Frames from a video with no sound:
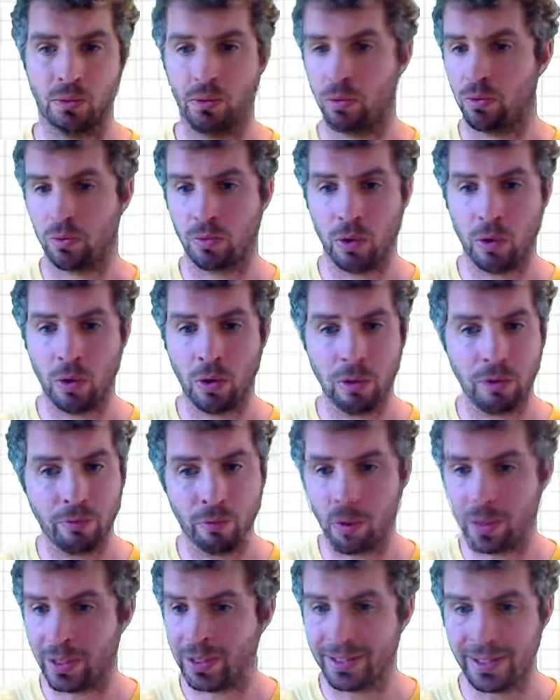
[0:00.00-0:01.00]
The roll of
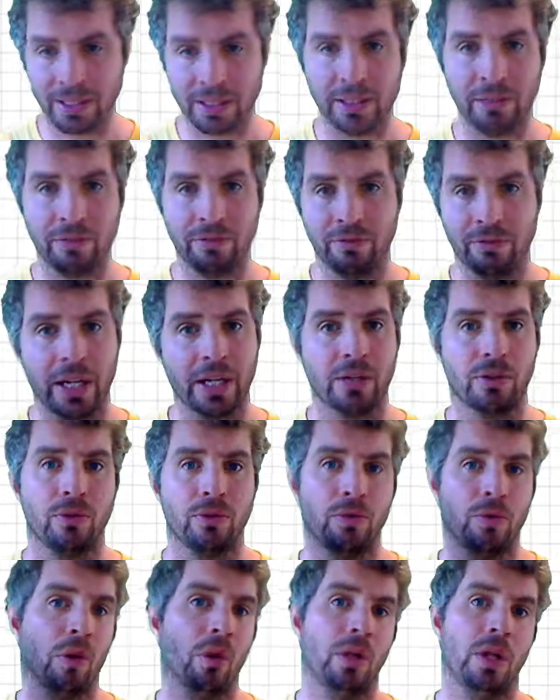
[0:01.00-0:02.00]
one doesn't affect the
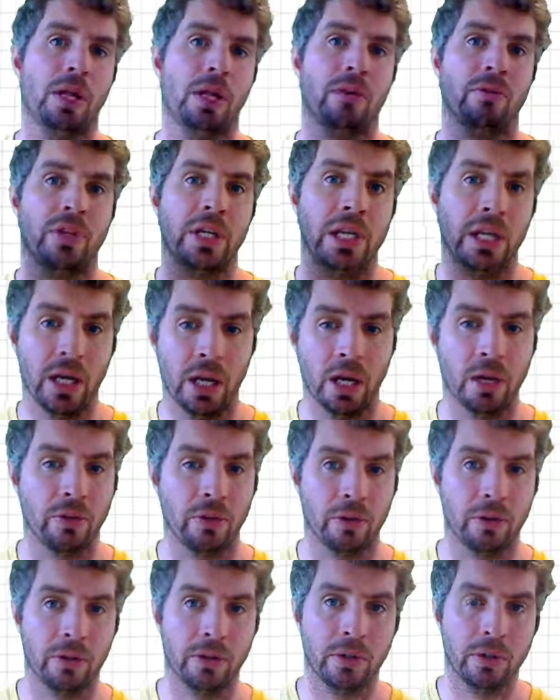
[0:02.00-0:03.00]
roll of the
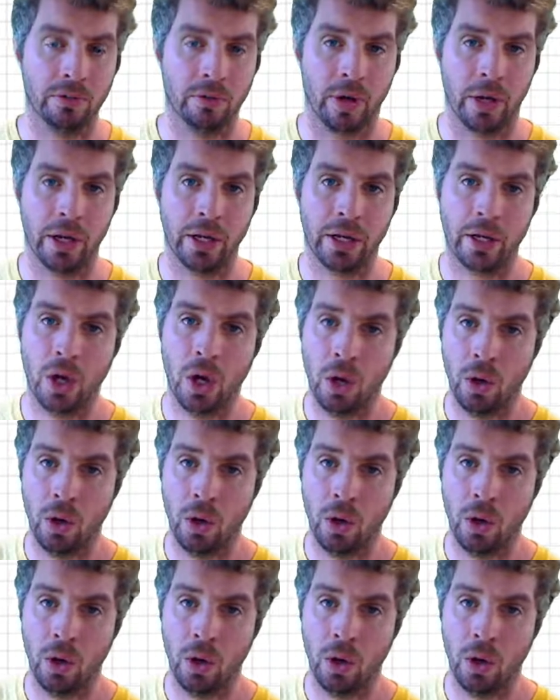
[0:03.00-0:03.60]
other, right?